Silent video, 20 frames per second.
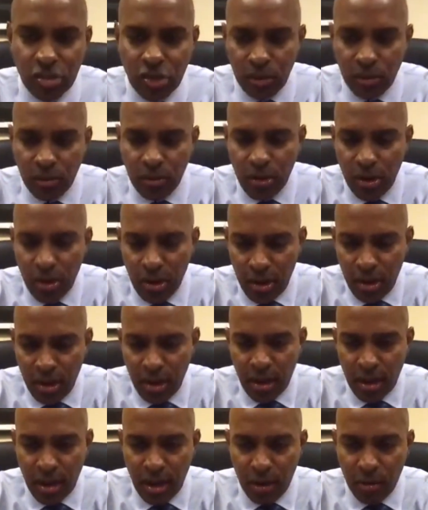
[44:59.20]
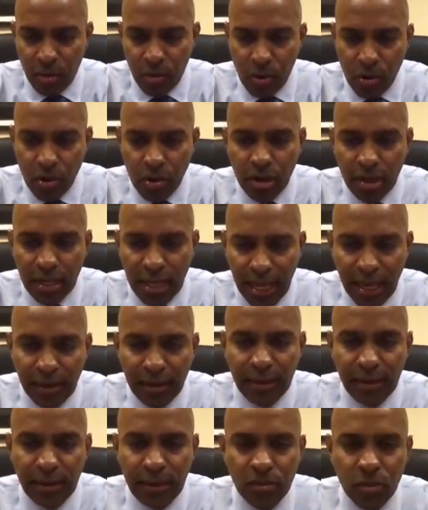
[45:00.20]
uh, word can lead to work,
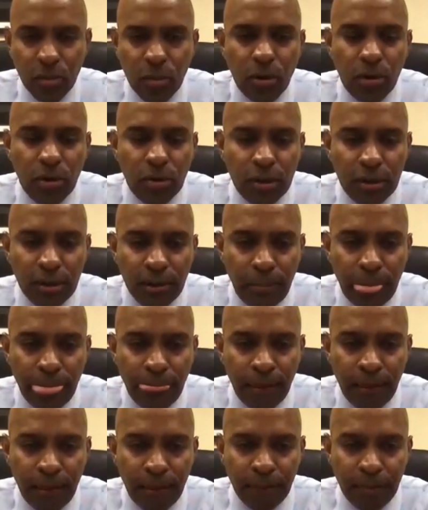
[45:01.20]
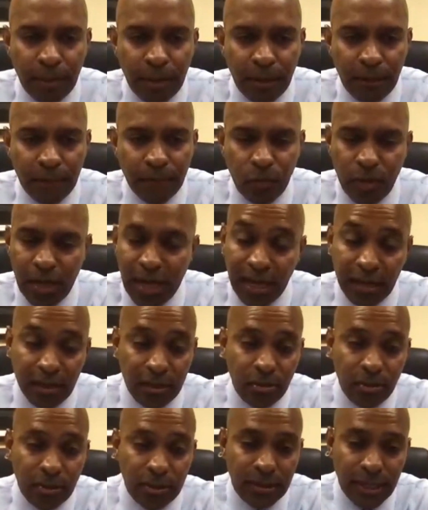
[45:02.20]
but we got to do it together.